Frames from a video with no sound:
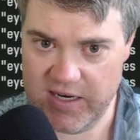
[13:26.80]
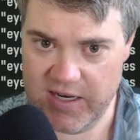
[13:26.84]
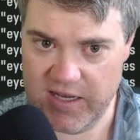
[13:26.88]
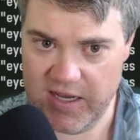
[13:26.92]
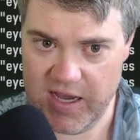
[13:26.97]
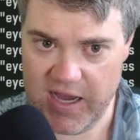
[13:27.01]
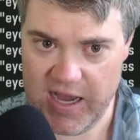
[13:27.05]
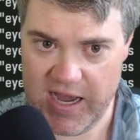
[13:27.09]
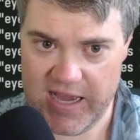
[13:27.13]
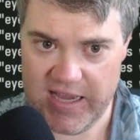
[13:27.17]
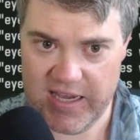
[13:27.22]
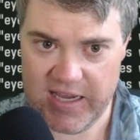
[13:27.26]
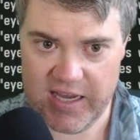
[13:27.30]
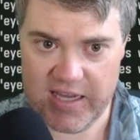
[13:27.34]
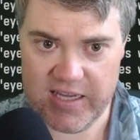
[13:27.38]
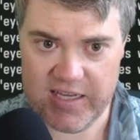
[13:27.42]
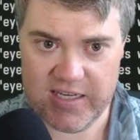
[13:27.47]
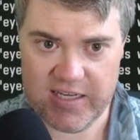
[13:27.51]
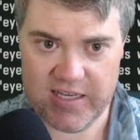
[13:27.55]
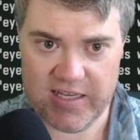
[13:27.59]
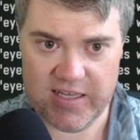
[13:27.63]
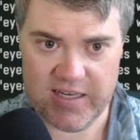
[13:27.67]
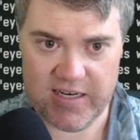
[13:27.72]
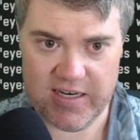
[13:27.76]
I
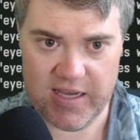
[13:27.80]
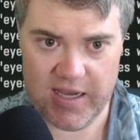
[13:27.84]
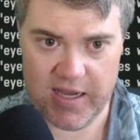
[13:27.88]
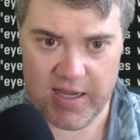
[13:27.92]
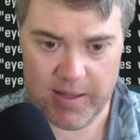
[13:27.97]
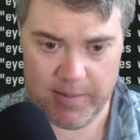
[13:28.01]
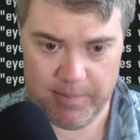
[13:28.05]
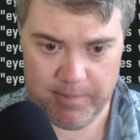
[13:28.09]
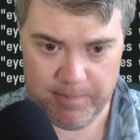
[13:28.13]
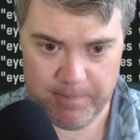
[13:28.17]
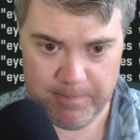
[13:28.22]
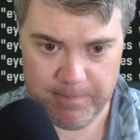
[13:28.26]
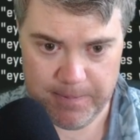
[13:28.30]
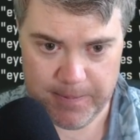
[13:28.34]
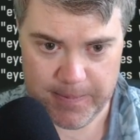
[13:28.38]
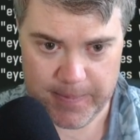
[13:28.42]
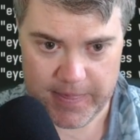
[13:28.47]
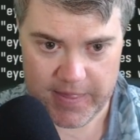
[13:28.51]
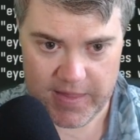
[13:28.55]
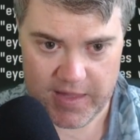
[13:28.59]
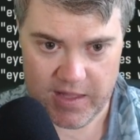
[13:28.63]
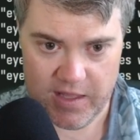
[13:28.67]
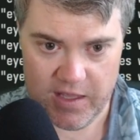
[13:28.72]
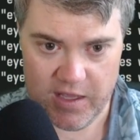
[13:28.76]
can
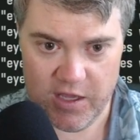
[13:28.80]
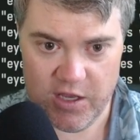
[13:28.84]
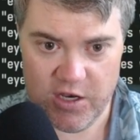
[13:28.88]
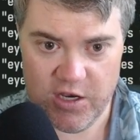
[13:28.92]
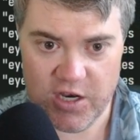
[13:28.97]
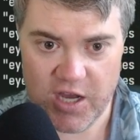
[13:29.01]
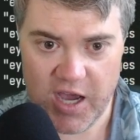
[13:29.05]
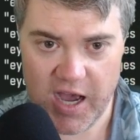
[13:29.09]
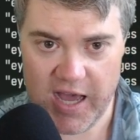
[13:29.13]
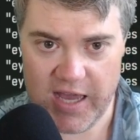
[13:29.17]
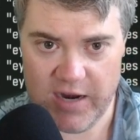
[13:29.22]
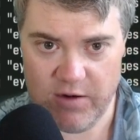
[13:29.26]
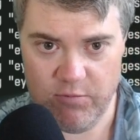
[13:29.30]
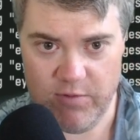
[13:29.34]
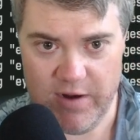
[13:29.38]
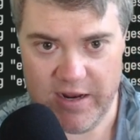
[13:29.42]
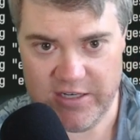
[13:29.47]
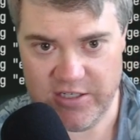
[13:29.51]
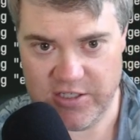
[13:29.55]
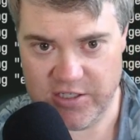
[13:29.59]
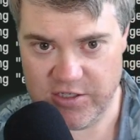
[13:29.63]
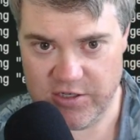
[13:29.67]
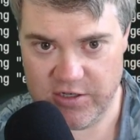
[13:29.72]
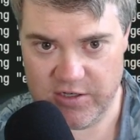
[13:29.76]
not
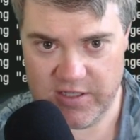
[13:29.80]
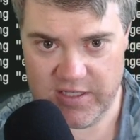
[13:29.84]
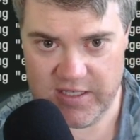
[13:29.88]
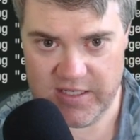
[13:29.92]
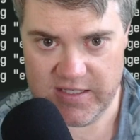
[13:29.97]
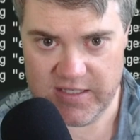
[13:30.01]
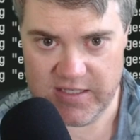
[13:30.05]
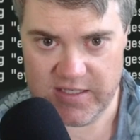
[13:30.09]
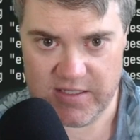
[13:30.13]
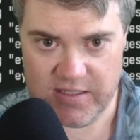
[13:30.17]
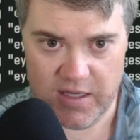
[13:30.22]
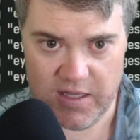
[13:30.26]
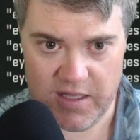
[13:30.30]
register these.